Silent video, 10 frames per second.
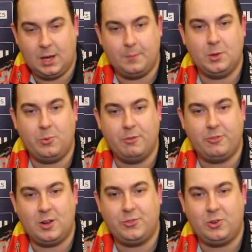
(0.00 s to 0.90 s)
Yeah, the
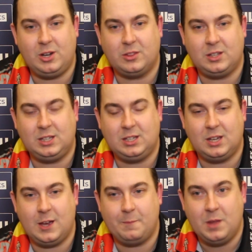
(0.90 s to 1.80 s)
1-5-3, I
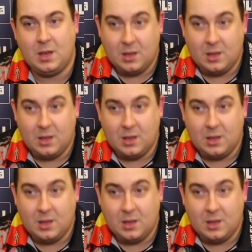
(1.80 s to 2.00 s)
think.